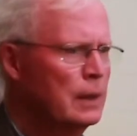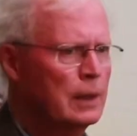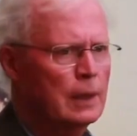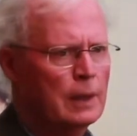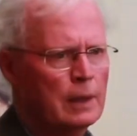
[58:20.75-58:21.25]

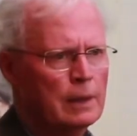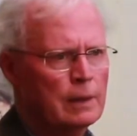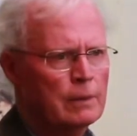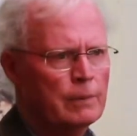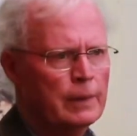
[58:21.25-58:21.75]

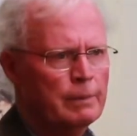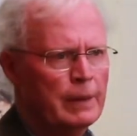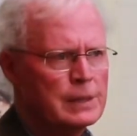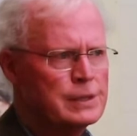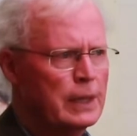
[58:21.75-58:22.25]
where
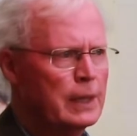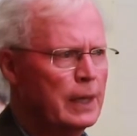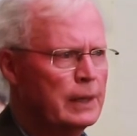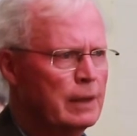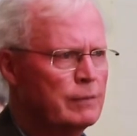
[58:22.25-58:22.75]
Black
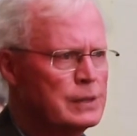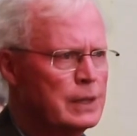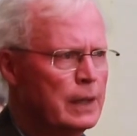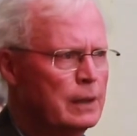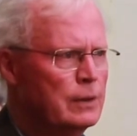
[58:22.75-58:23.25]
Saturday
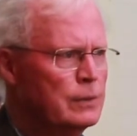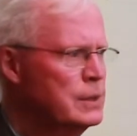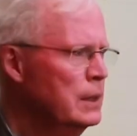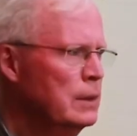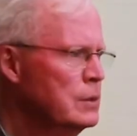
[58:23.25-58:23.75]
devastated, you'll
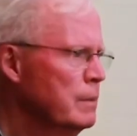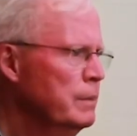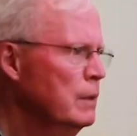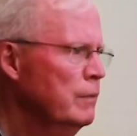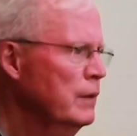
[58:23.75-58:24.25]
see there's a
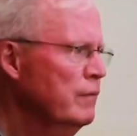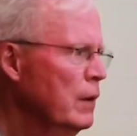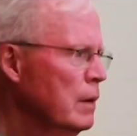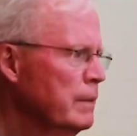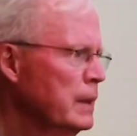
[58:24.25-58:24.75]
beautiful
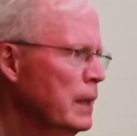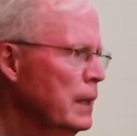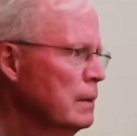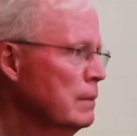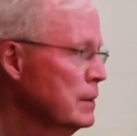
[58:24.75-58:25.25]
environment again.